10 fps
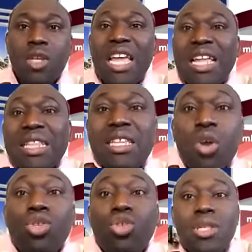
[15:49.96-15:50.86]
In
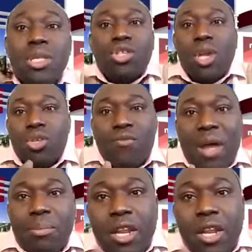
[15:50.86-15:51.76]
your jurisdiction is your
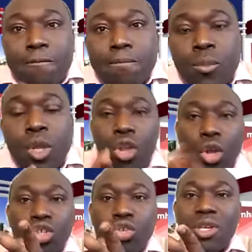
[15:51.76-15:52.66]
family.
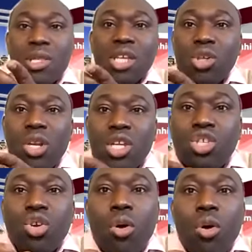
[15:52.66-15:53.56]
Your jurisdiction
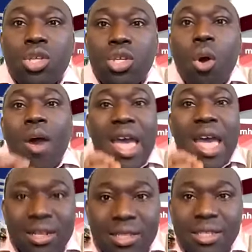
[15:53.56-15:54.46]
is your
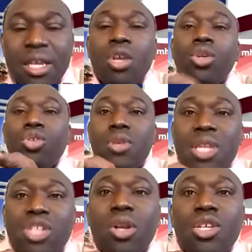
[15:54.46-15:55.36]
health. Your
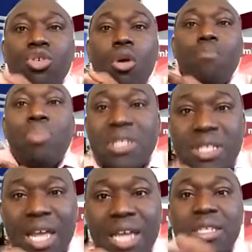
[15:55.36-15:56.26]
jurisdiction is your
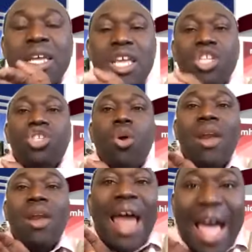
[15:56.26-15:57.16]
business. It's your
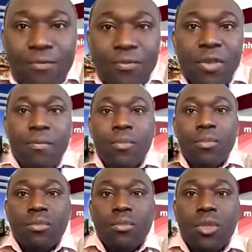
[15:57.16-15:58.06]
life.
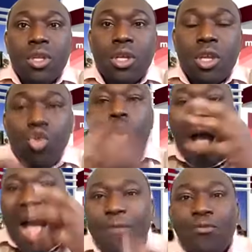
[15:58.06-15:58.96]
You
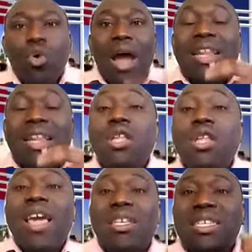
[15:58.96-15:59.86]
have to. That is
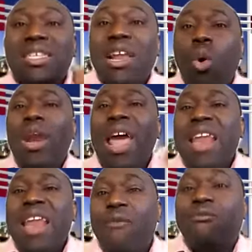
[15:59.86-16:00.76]
why he said, only
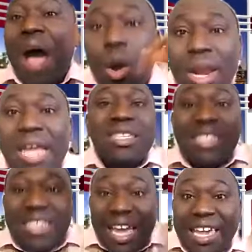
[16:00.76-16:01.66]
the violence
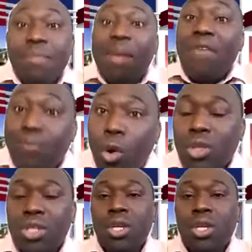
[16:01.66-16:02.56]
take it by
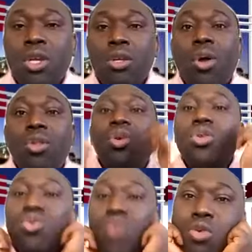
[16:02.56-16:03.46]
force. Not
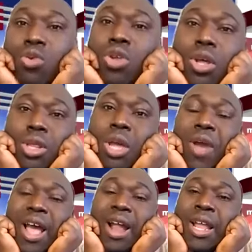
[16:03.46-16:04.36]
those ones who just say,
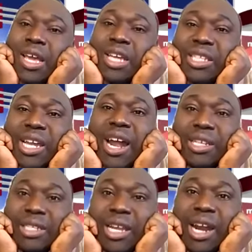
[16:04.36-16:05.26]
well, que sera,
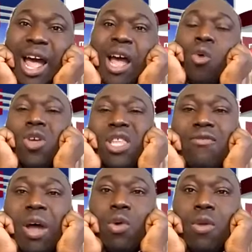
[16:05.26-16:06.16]
sera,
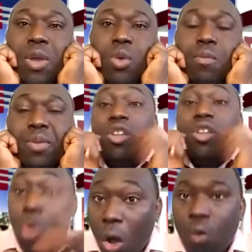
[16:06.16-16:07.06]
whatever will be, will be.
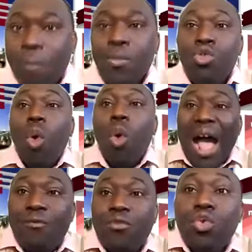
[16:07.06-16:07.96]
No, you
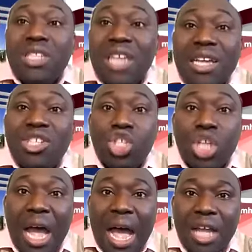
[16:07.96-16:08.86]
have to take
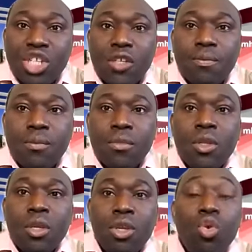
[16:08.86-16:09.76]
charge.
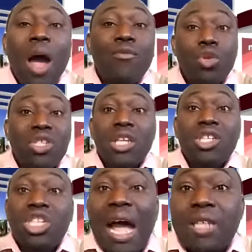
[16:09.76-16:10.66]
You have to
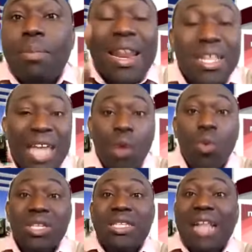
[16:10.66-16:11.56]
take charge. By the time
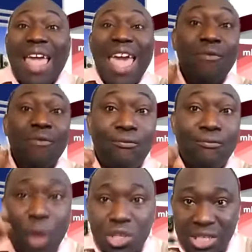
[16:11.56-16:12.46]
we start
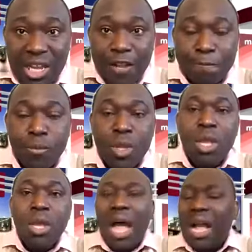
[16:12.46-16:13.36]
enforcing,
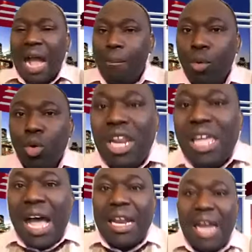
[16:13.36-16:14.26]
I feel the